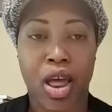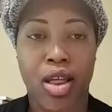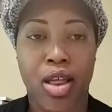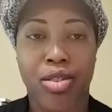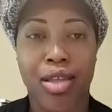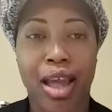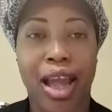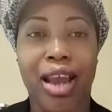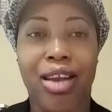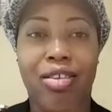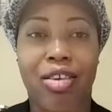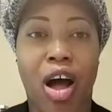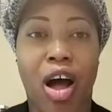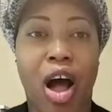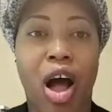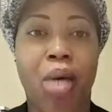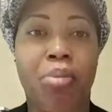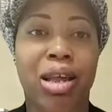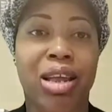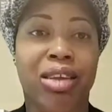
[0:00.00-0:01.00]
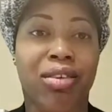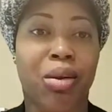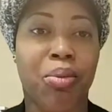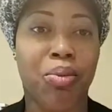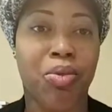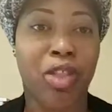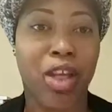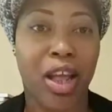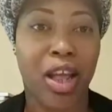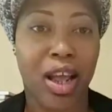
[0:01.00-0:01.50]
They taught me some
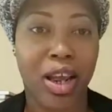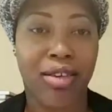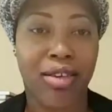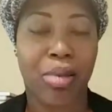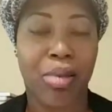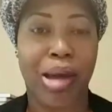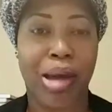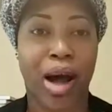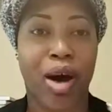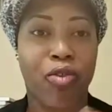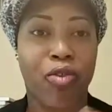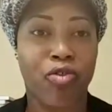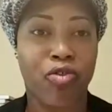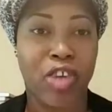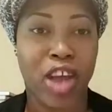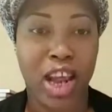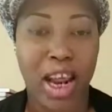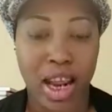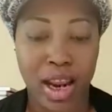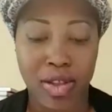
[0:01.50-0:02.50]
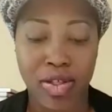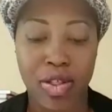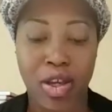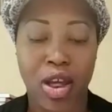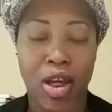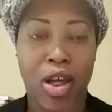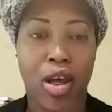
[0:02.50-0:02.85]
things about faith,